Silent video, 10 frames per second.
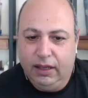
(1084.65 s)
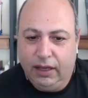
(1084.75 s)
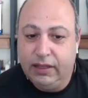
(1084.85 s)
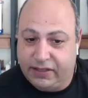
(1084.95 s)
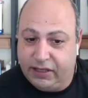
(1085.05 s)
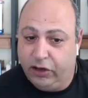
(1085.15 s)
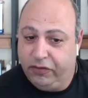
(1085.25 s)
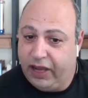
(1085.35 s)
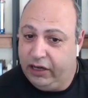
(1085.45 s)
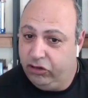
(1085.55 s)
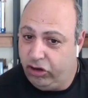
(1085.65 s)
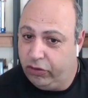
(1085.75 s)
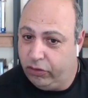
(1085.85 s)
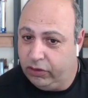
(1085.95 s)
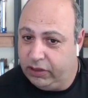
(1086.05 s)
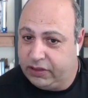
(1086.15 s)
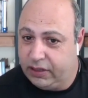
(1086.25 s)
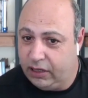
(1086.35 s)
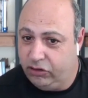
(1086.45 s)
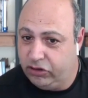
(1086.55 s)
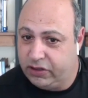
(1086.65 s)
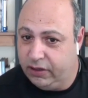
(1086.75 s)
In Silicon Valley in general, it's not just